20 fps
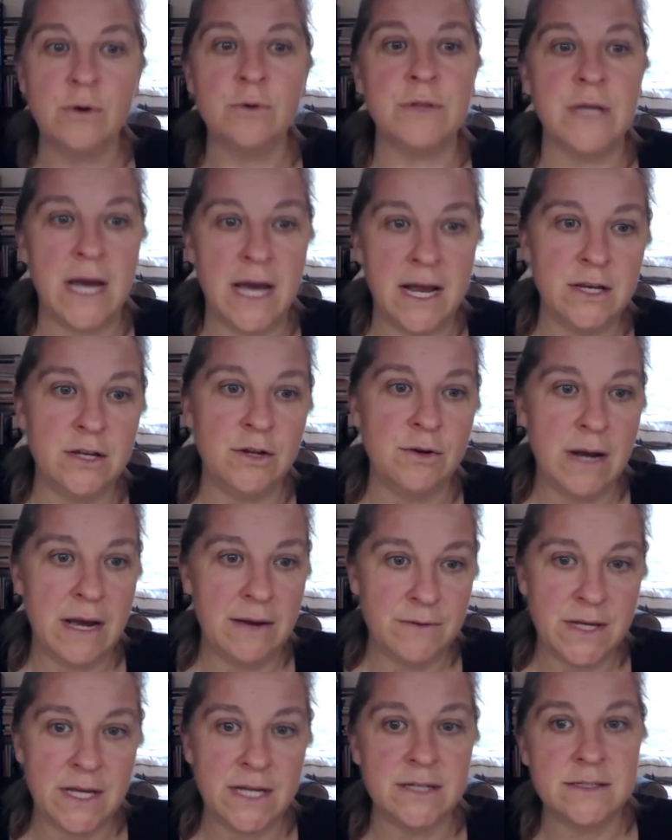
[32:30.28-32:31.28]
that you have
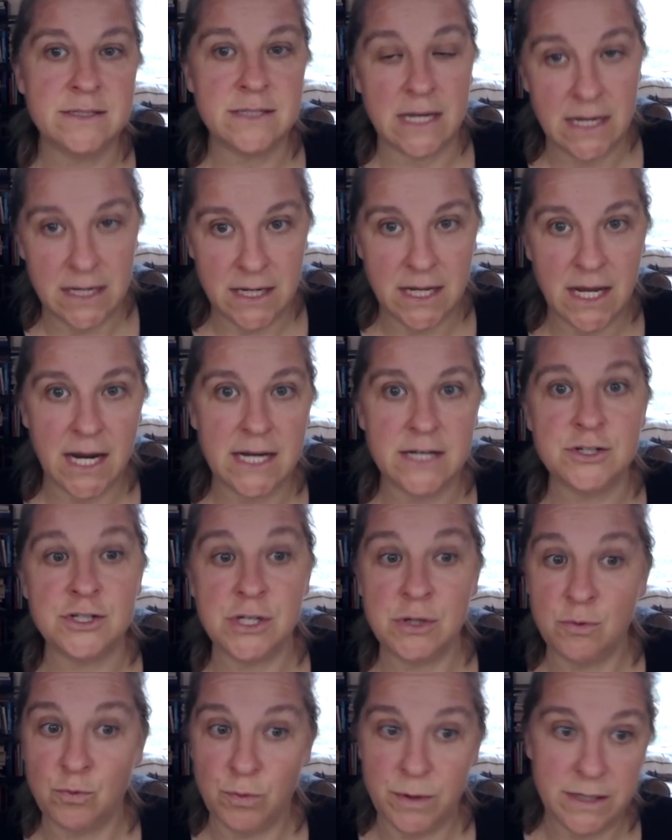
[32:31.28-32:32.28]
kids engaged
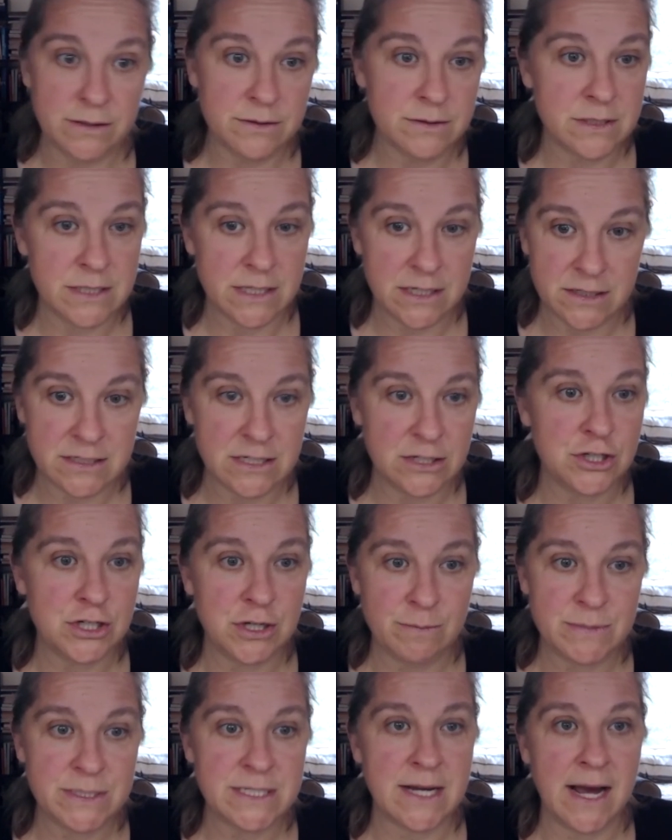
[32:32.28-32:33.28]
in real
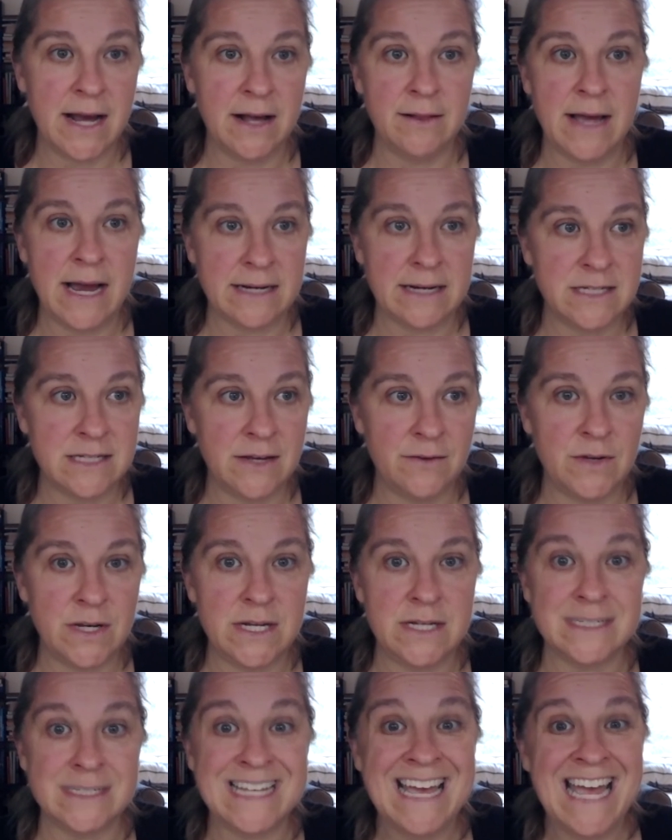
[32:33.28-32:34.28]
citizenship style
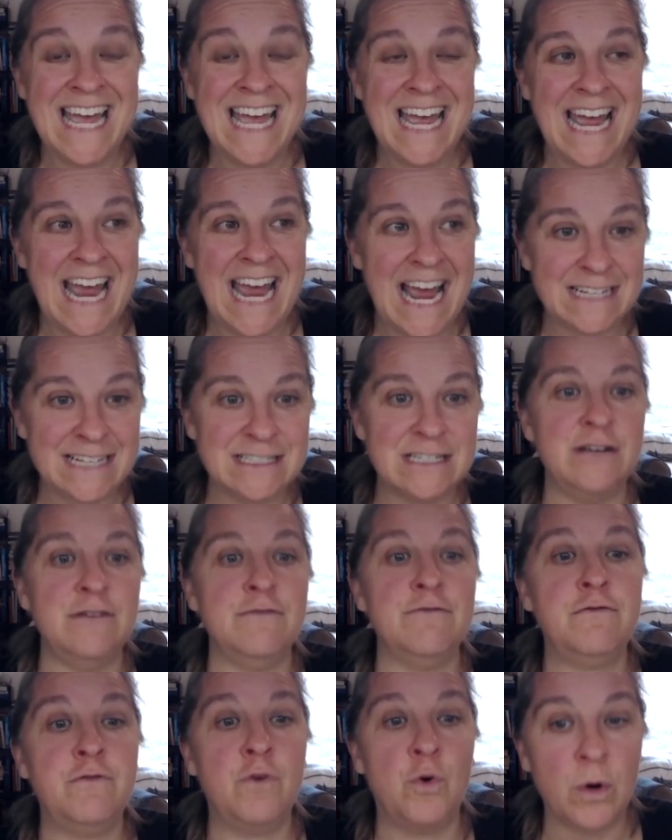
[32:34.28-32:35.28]
activities as an
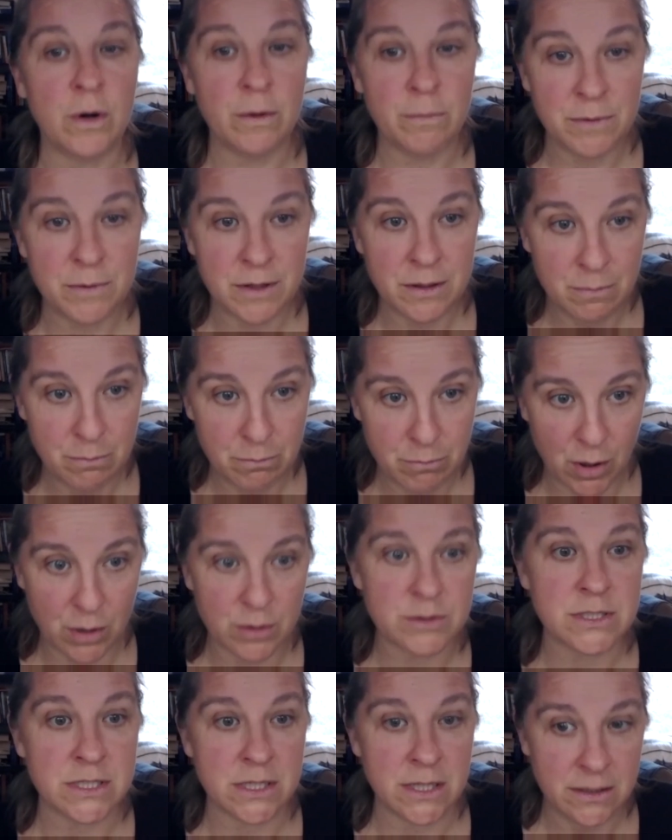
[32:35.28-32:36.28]
informed
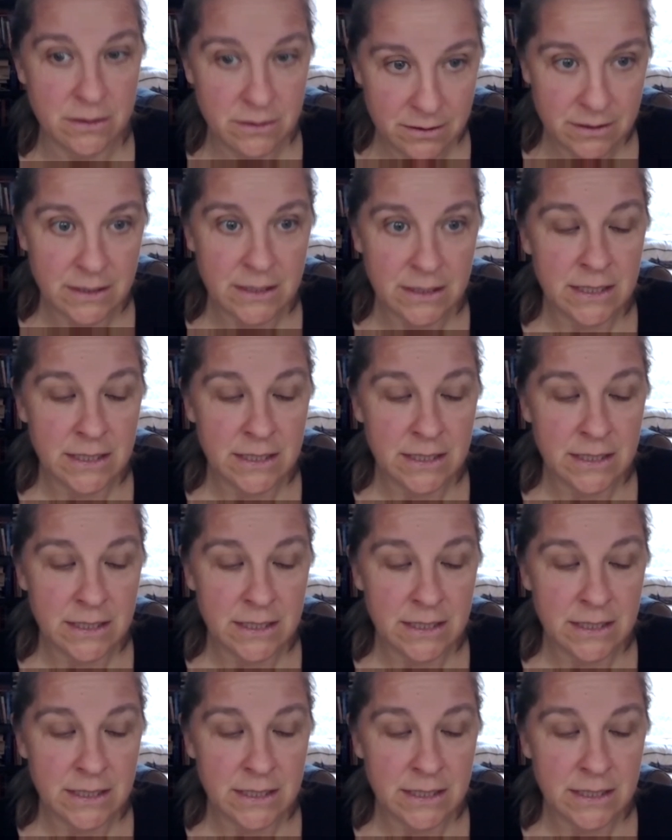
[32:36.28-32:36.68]
person.